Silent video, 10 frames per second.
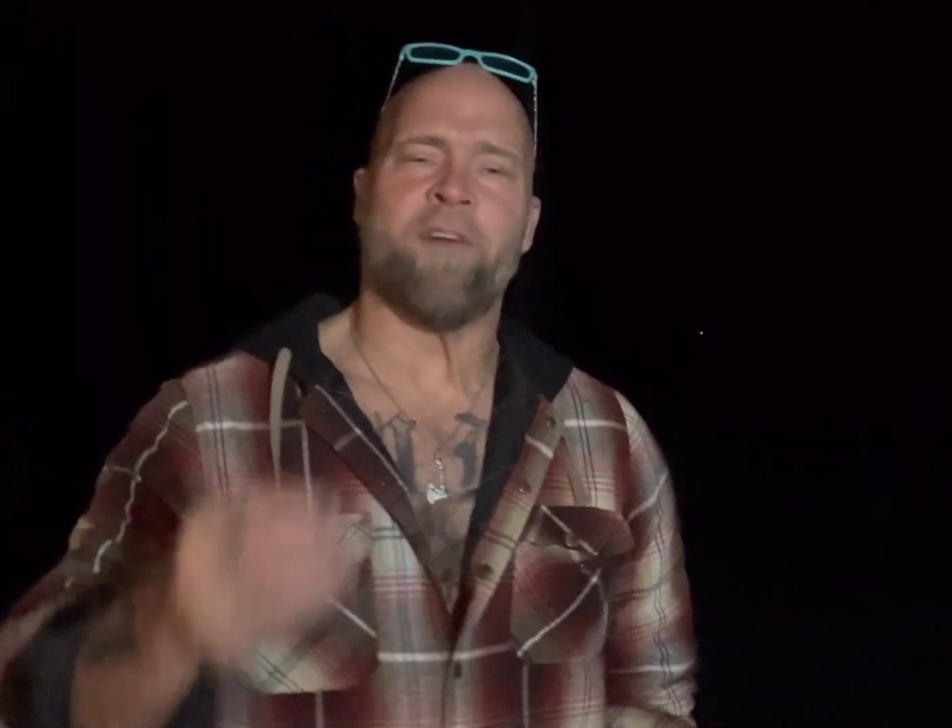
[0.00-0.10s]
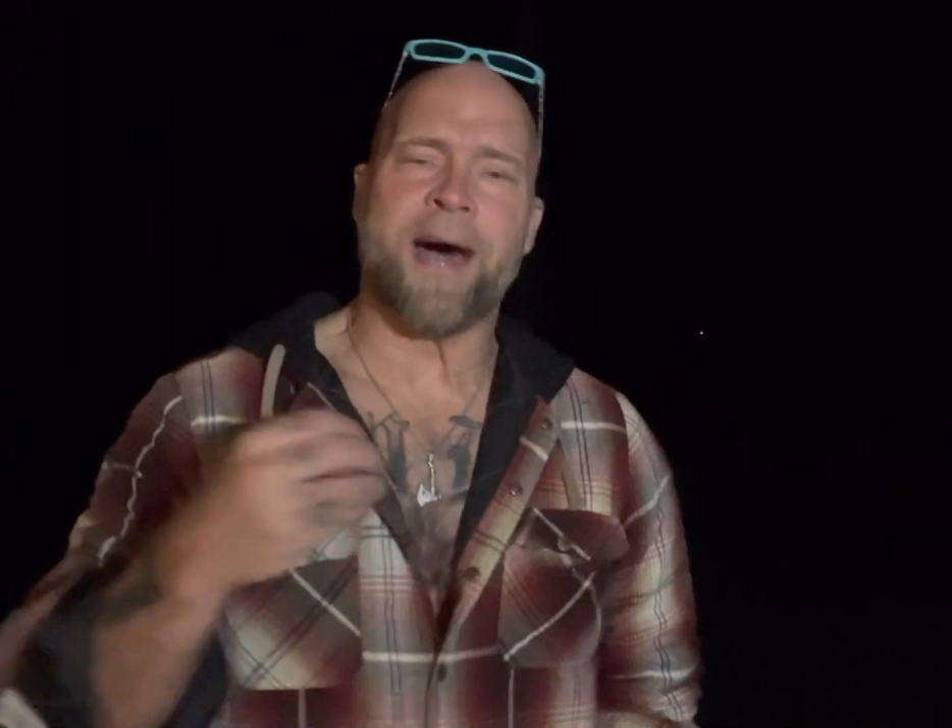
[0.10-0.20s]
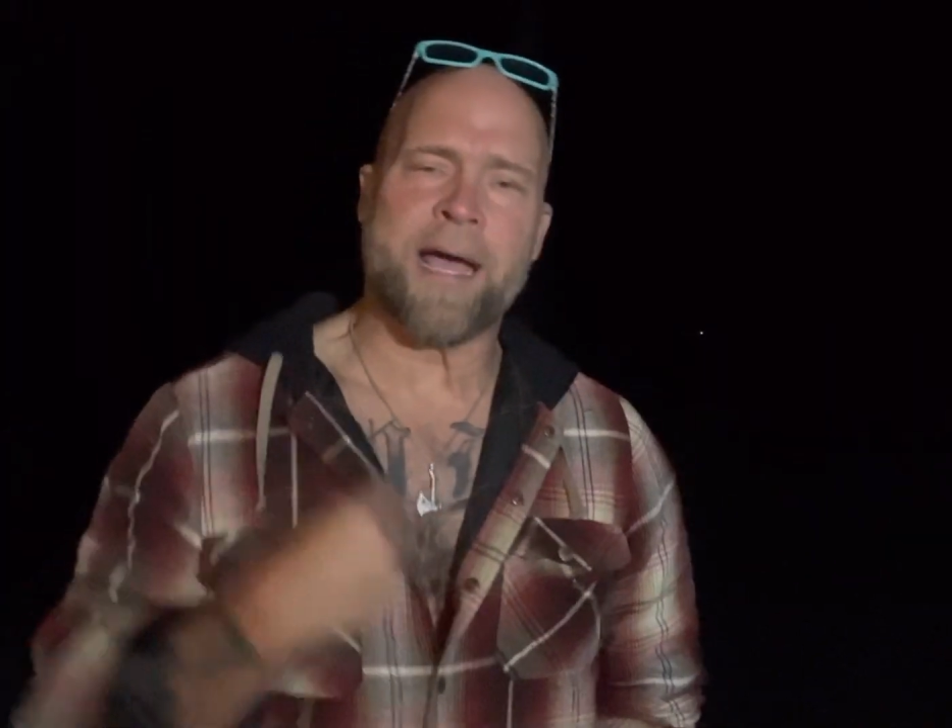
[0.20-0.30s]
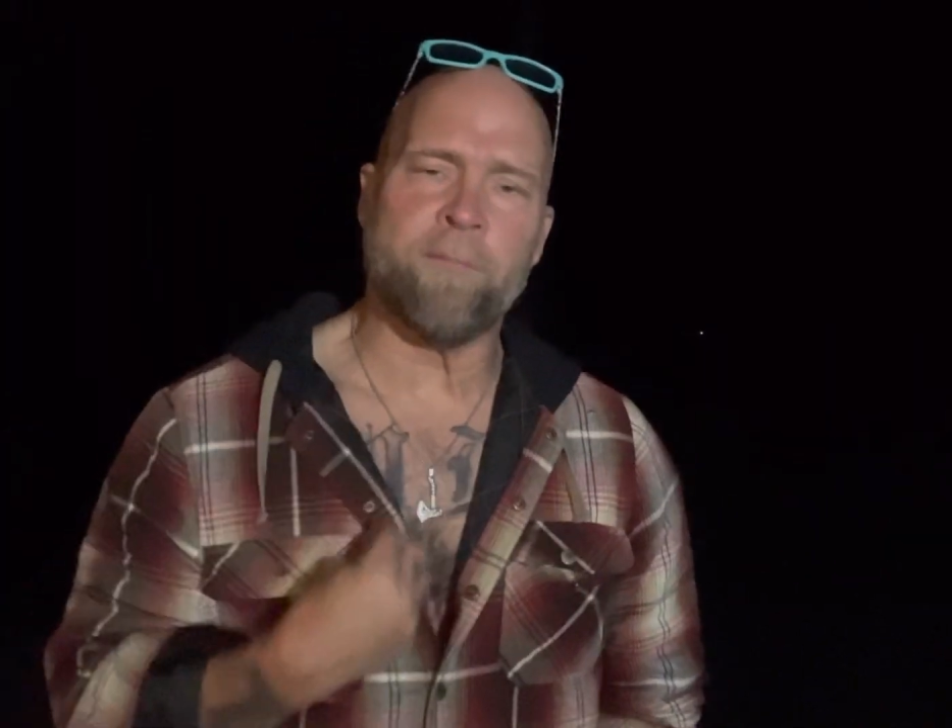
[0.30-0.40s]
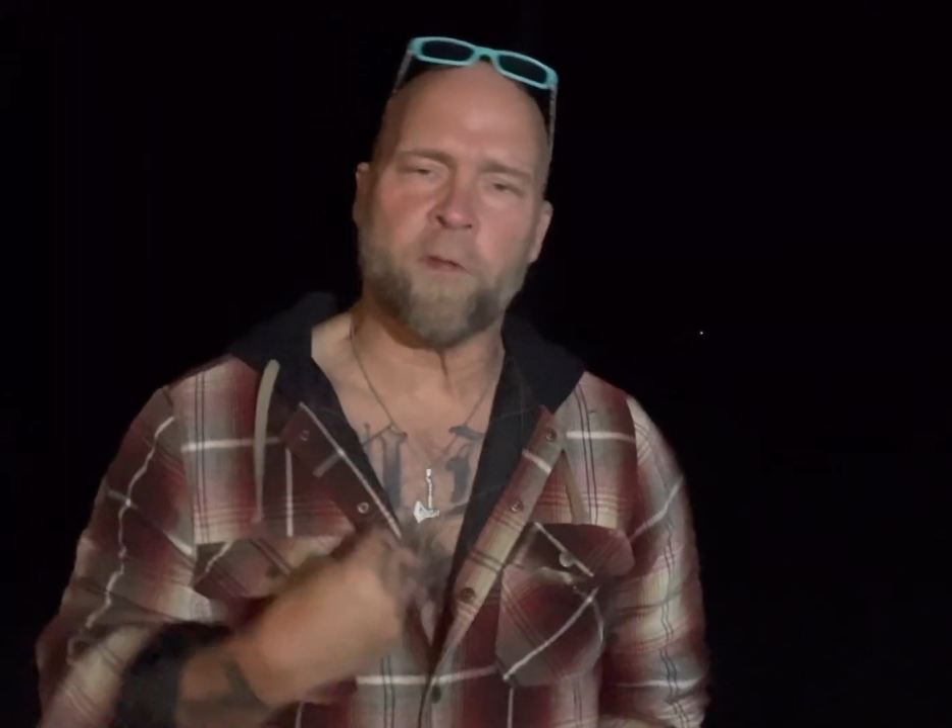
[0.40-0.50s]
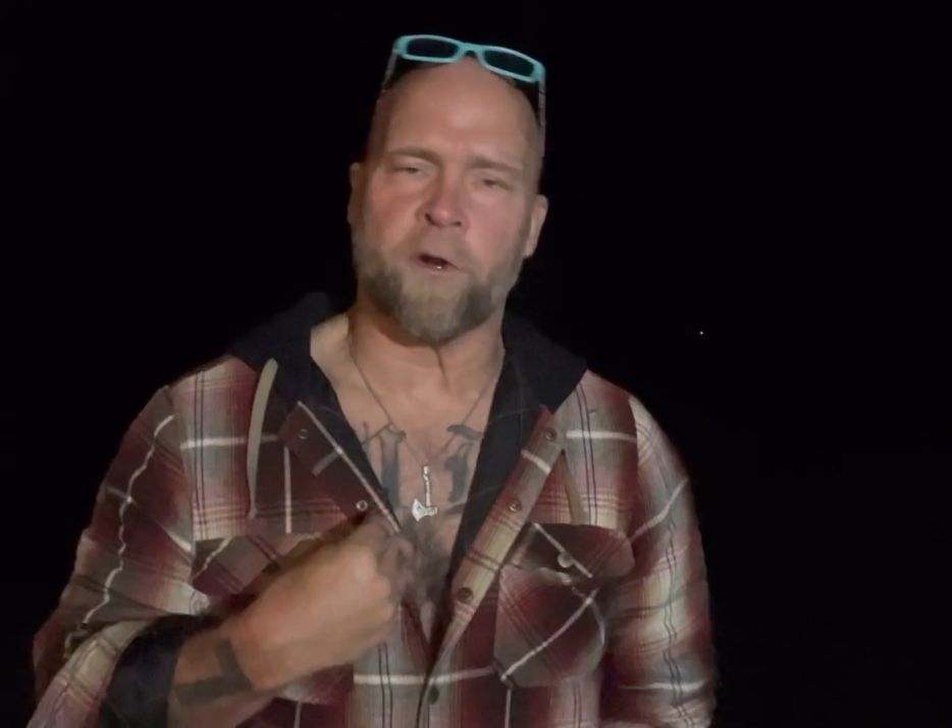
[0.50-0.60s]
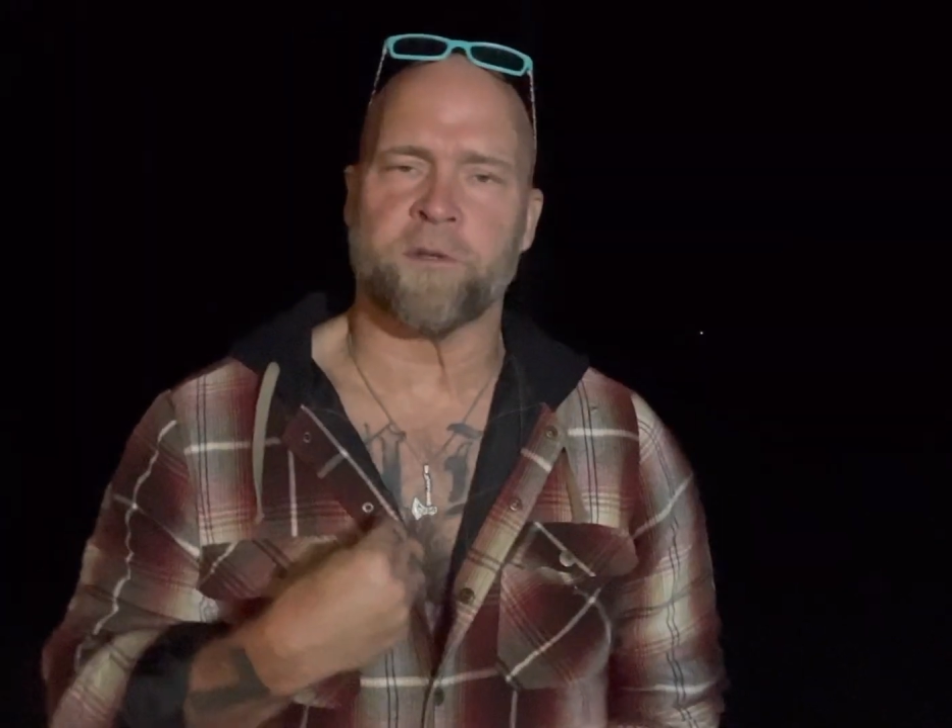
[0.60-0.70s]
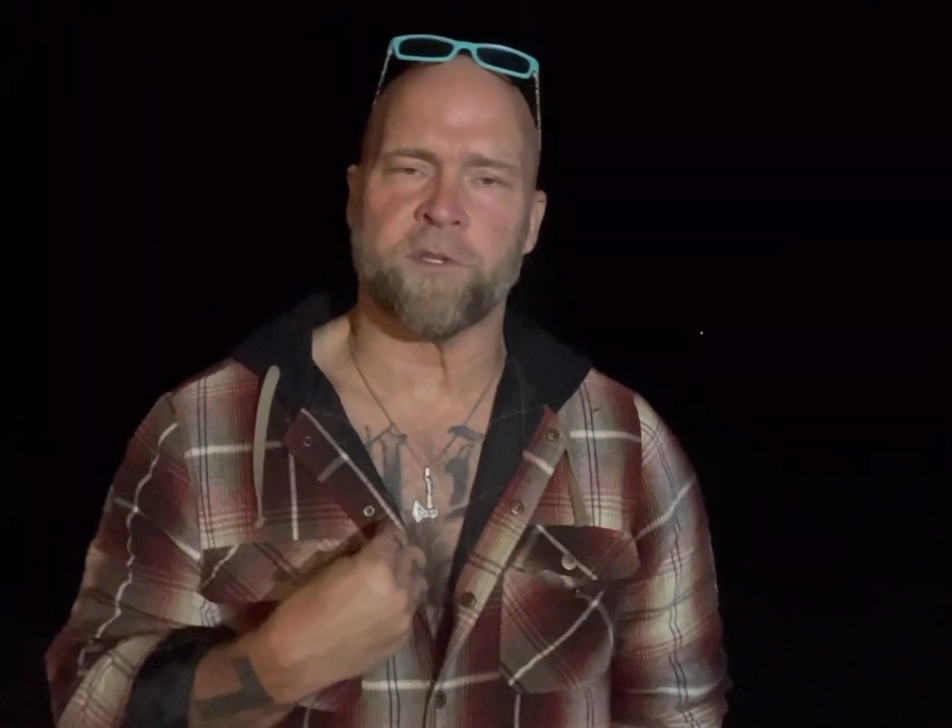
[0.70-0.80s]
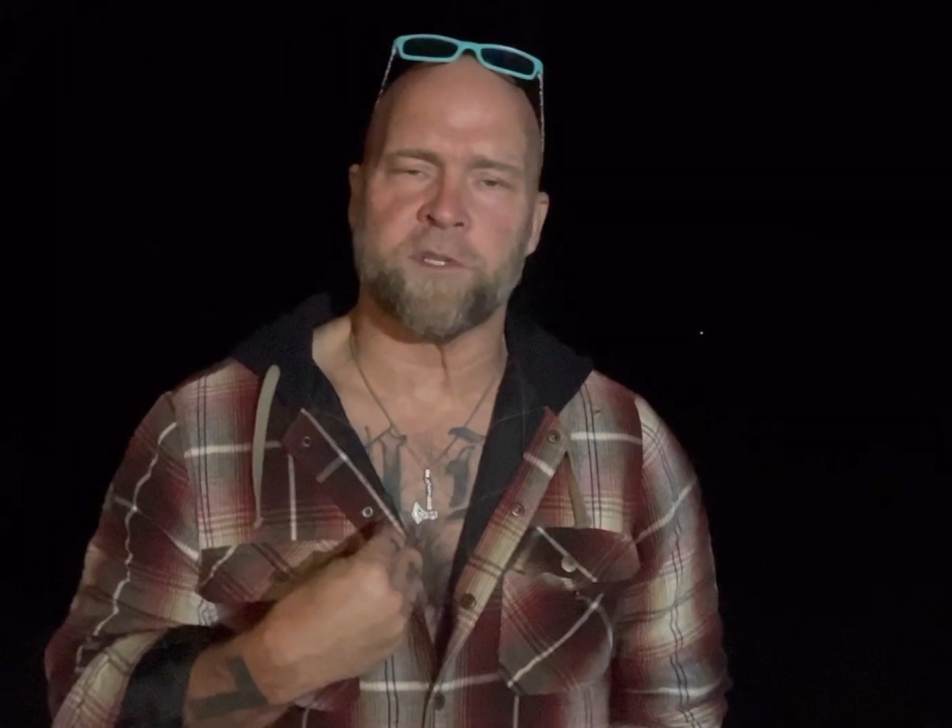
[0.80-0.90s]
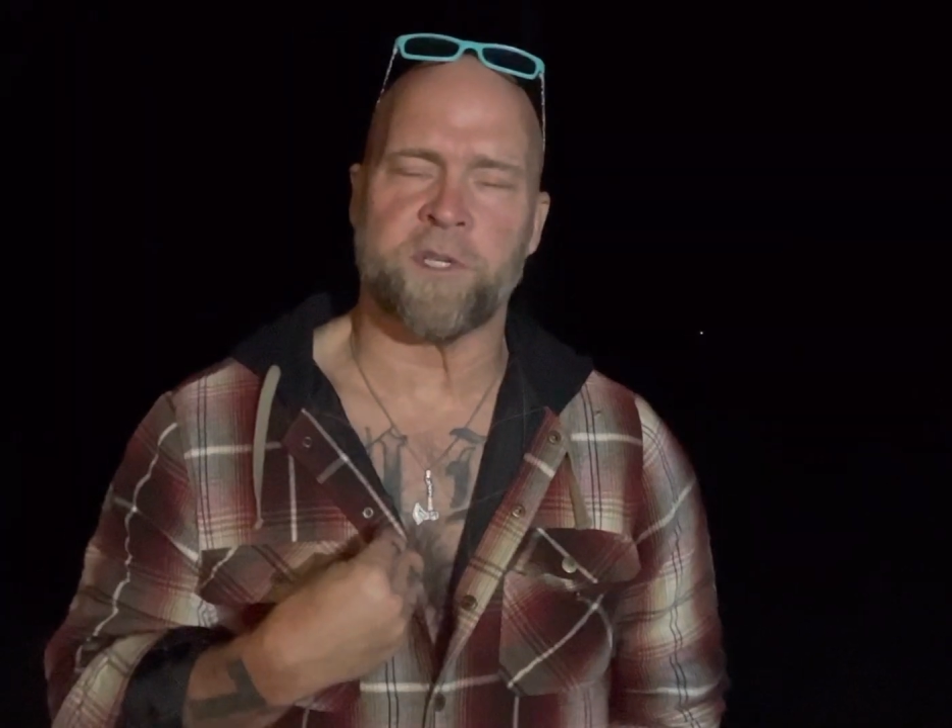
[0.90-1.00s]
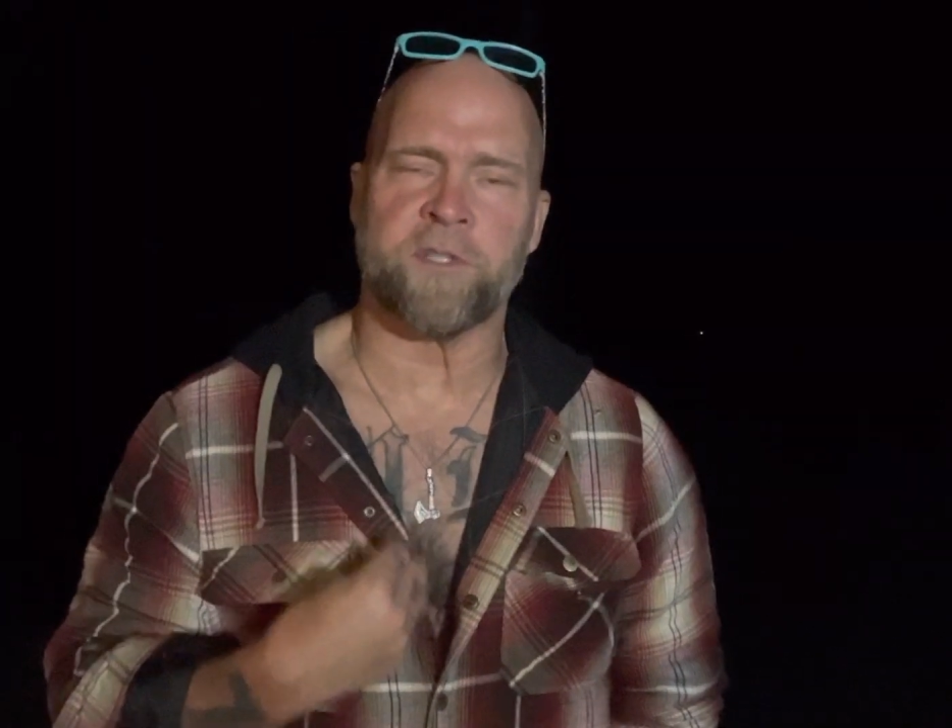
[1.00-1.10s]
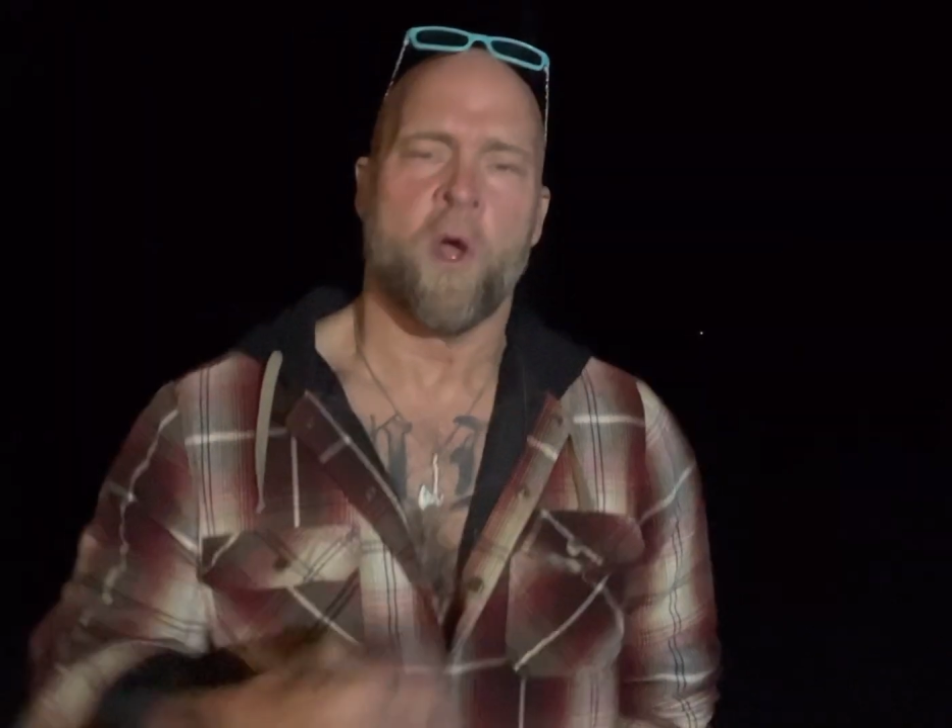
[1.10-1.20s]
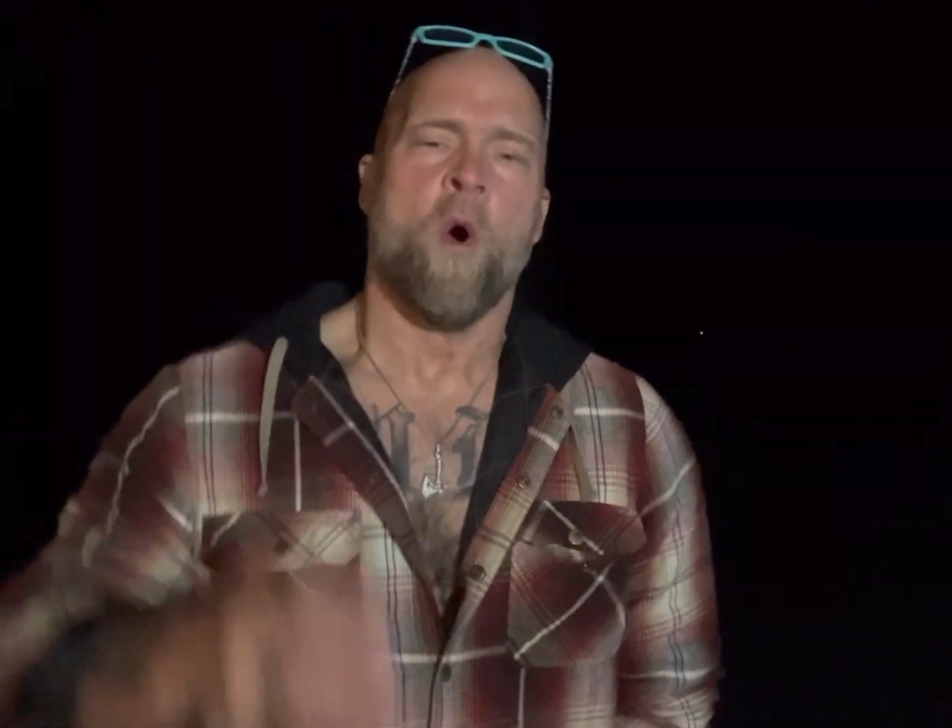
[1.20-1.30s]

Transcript: I'm the narcissist